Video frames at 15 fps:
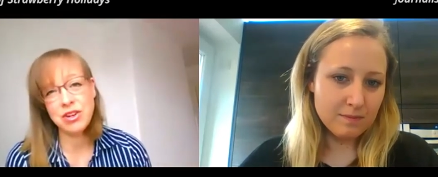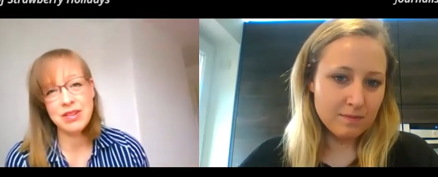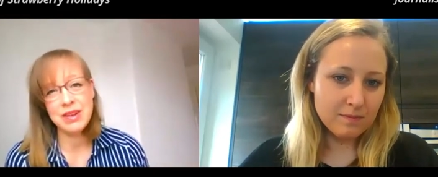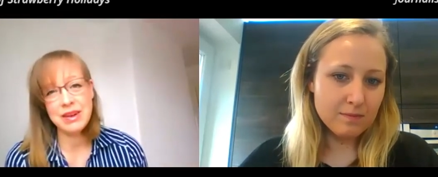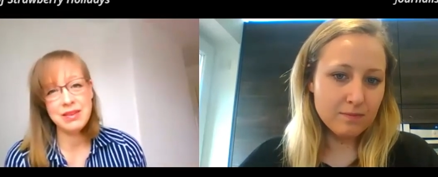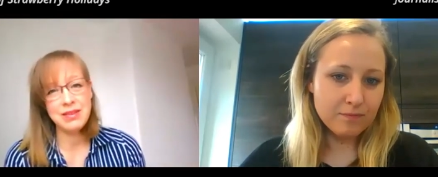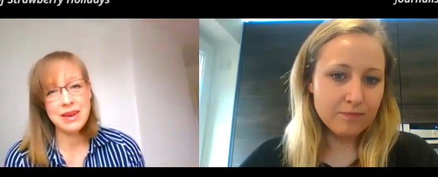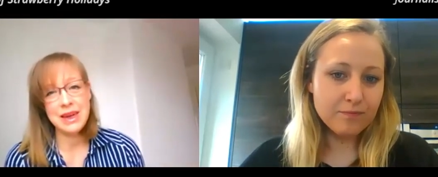
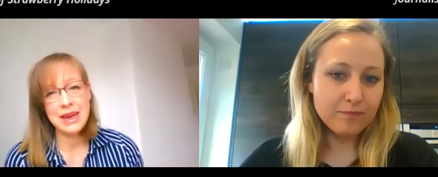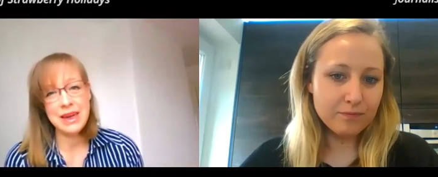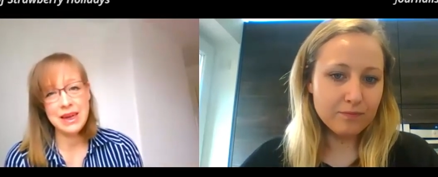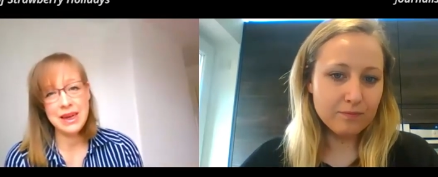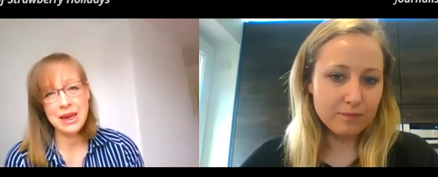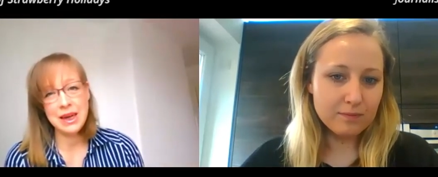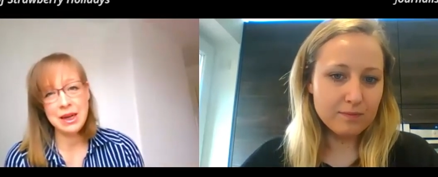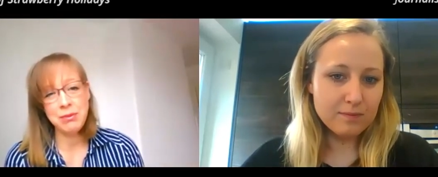Speaker 1: let's see,
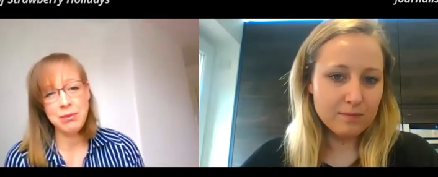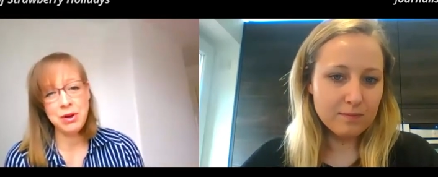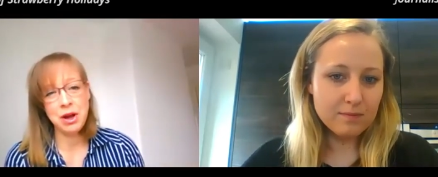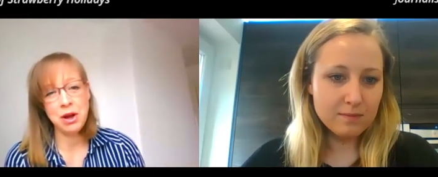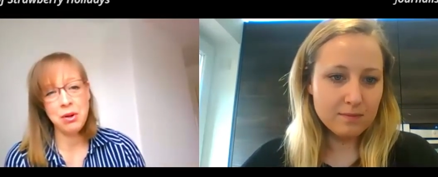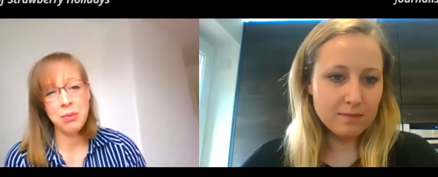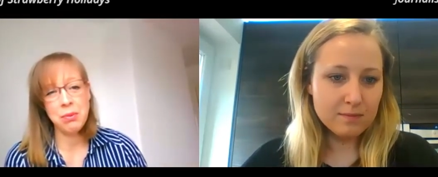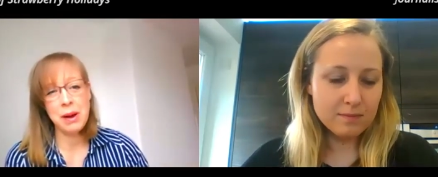um, you
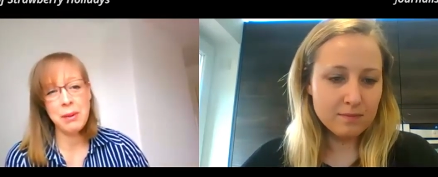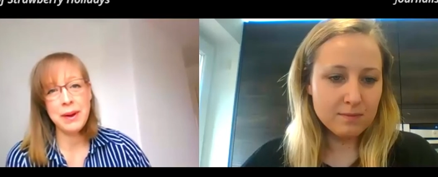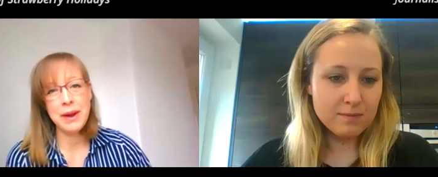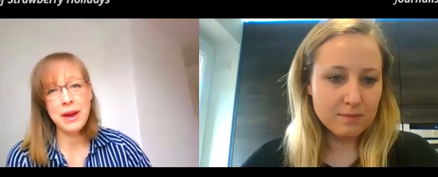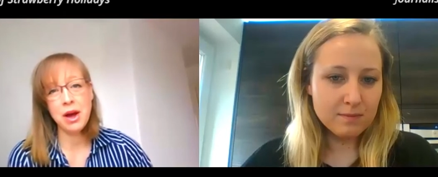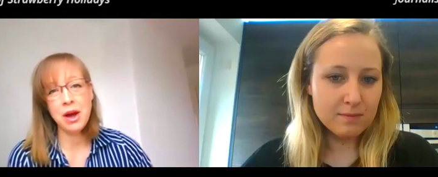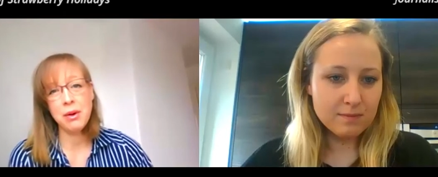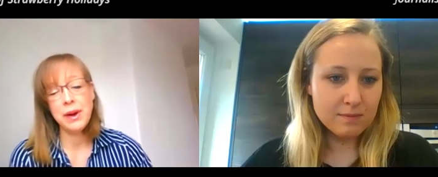know, where we can
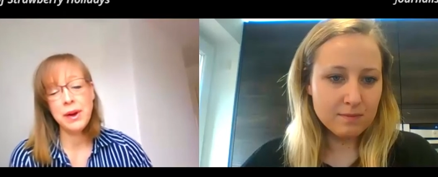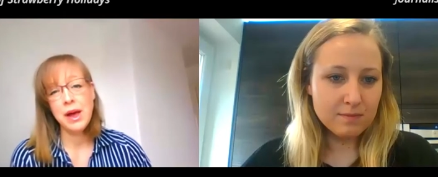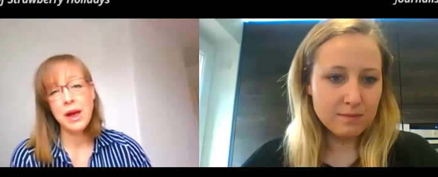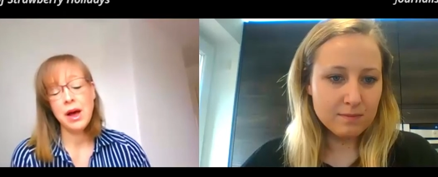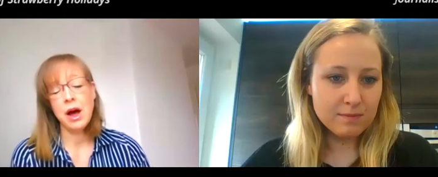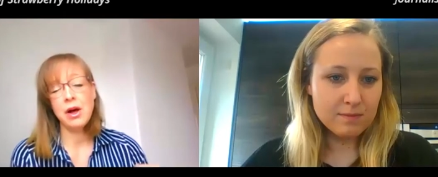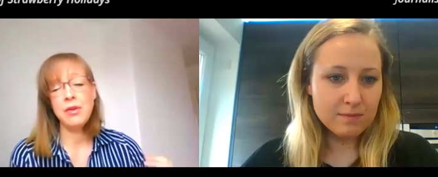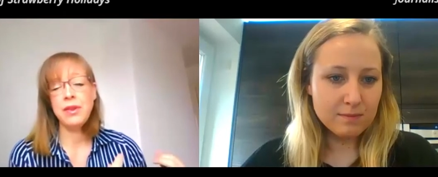go.
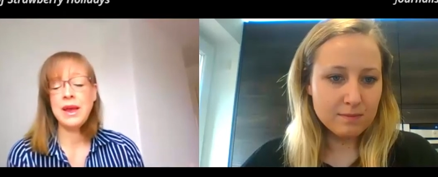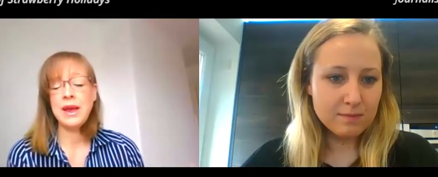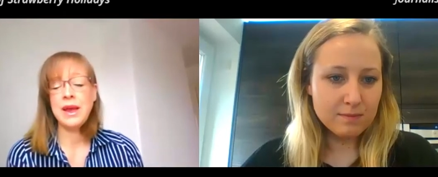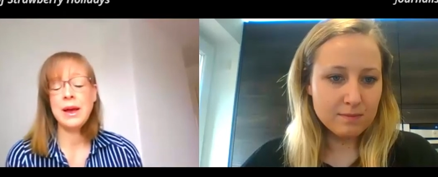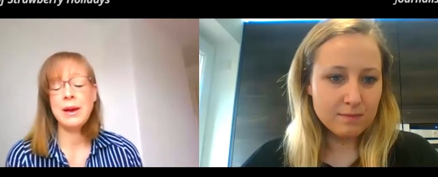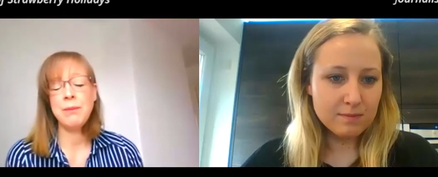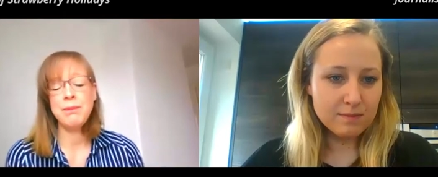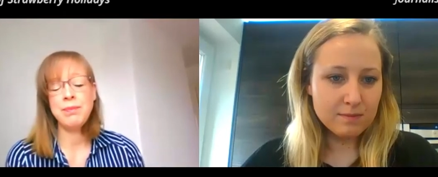On the
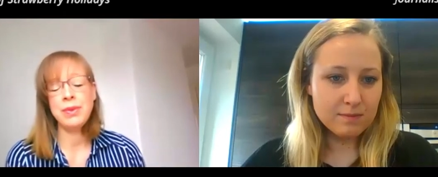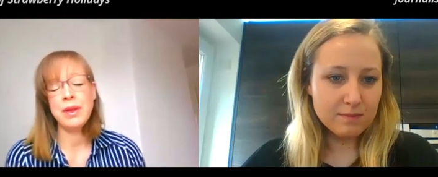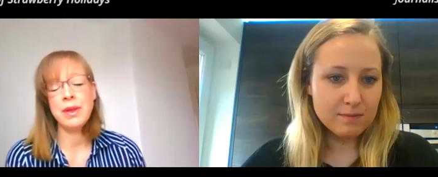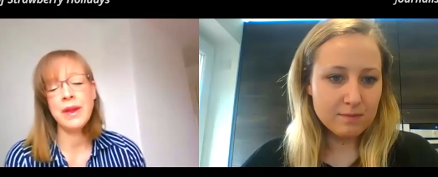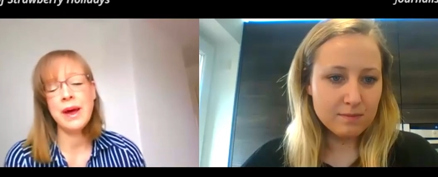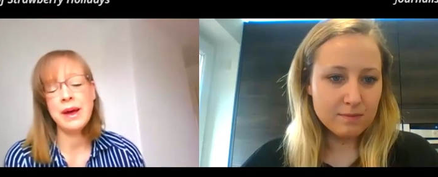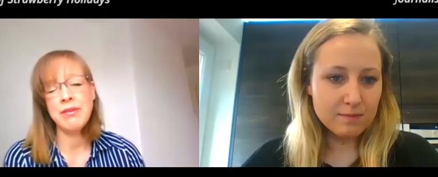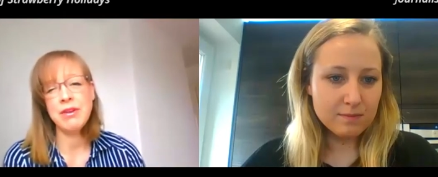um,
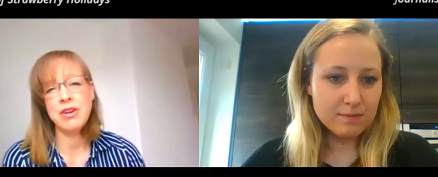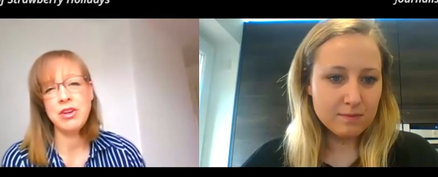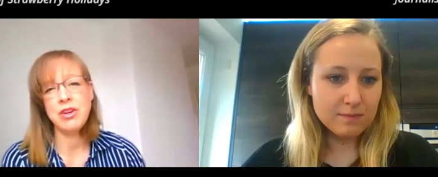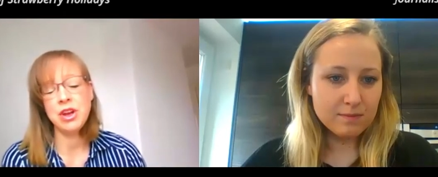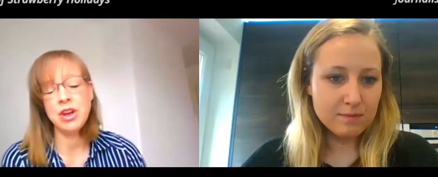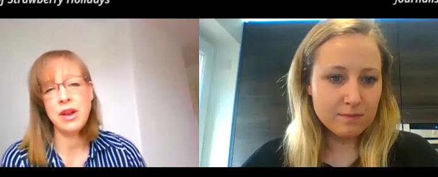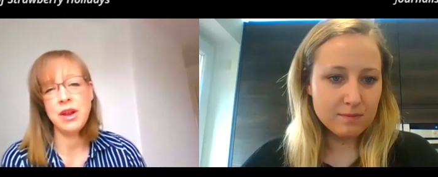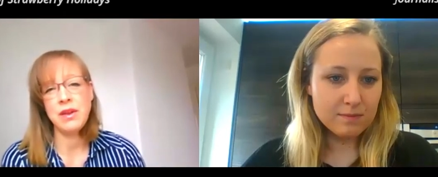live I did
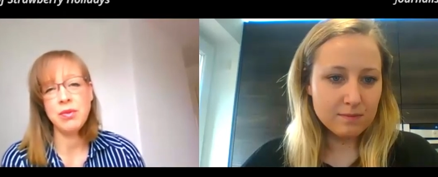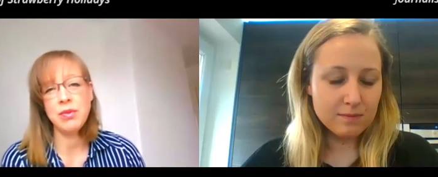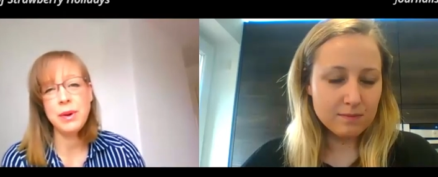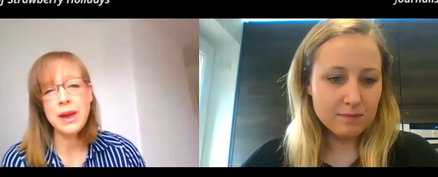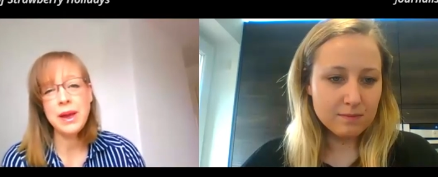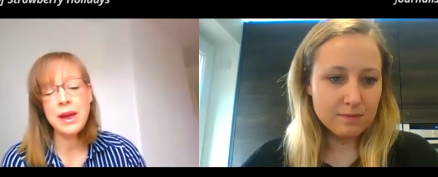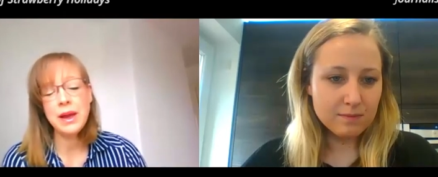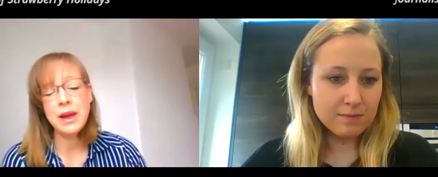earlier this
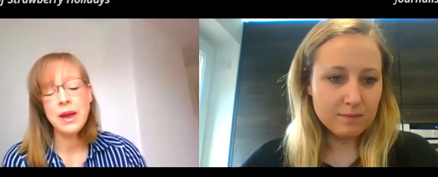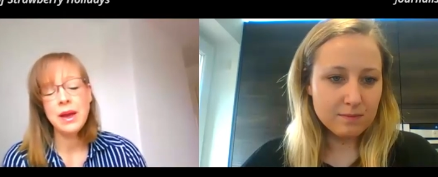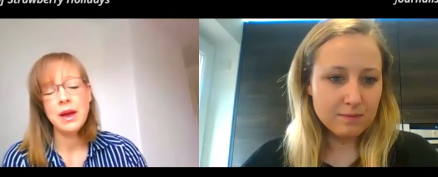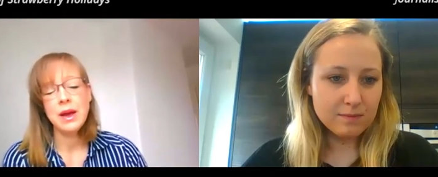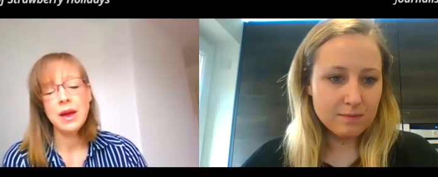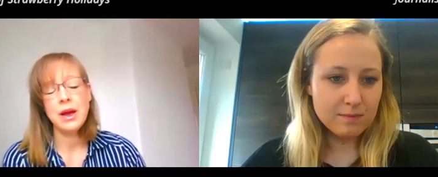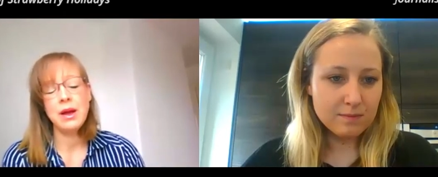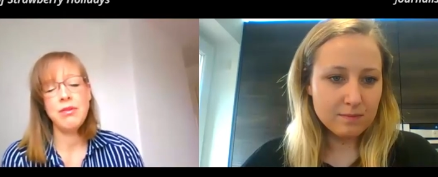week,
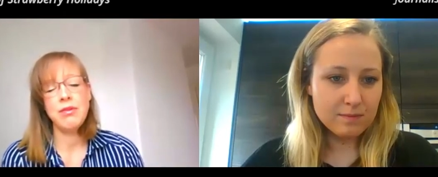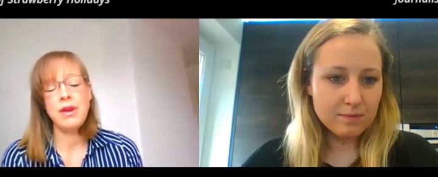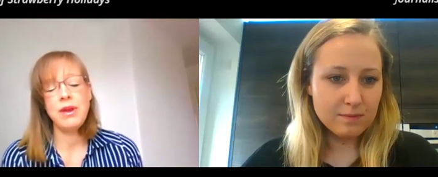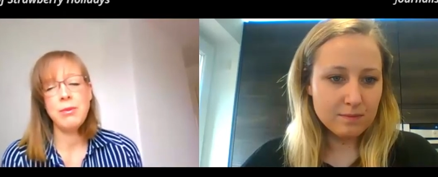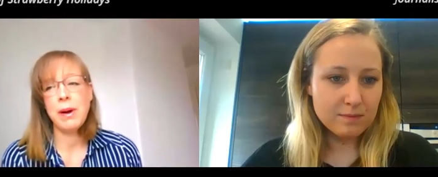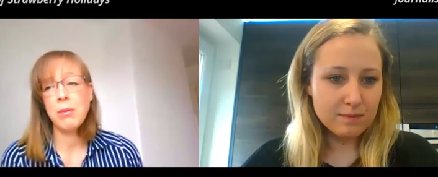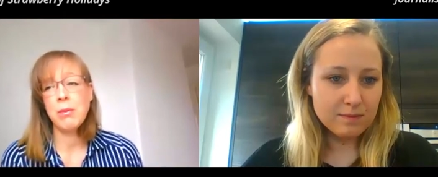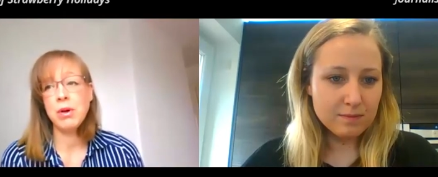uh, the
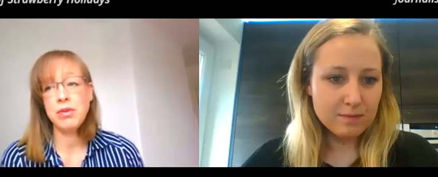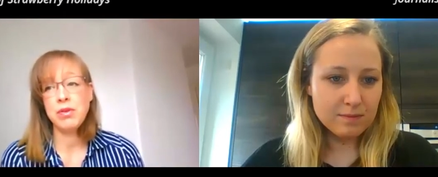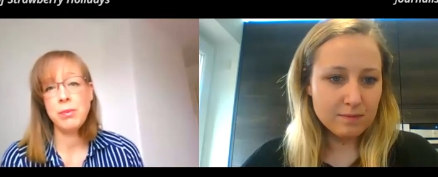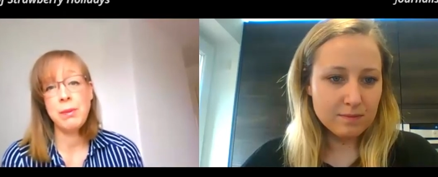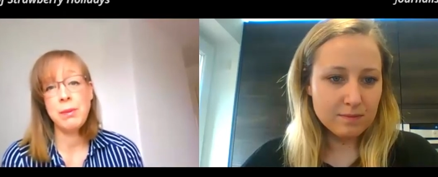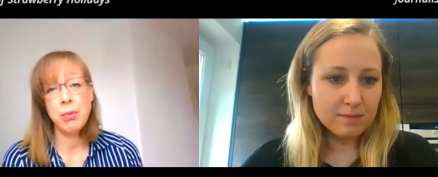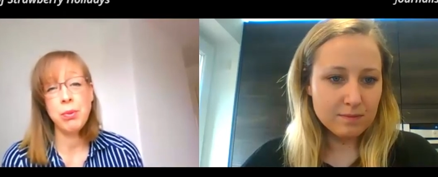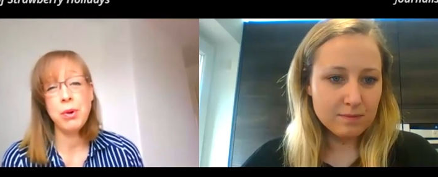feedback was that
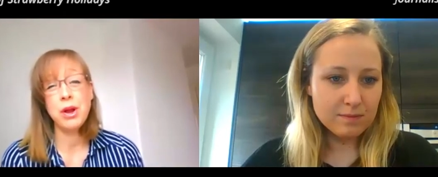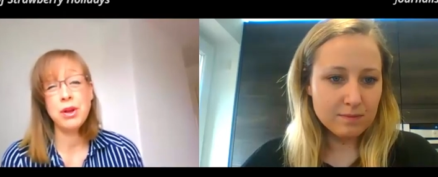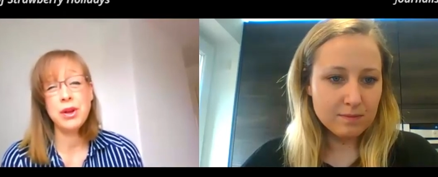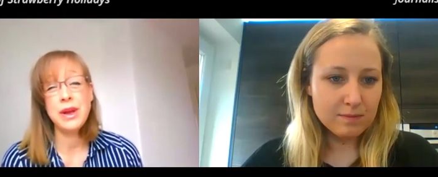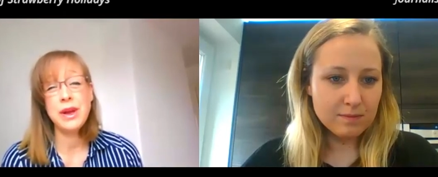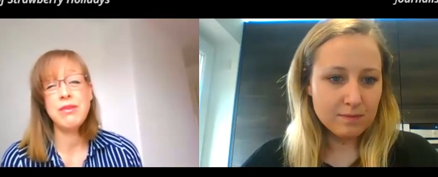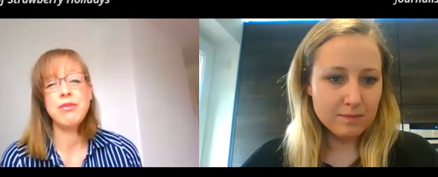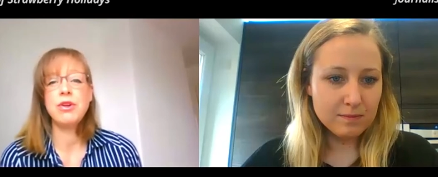people were looking for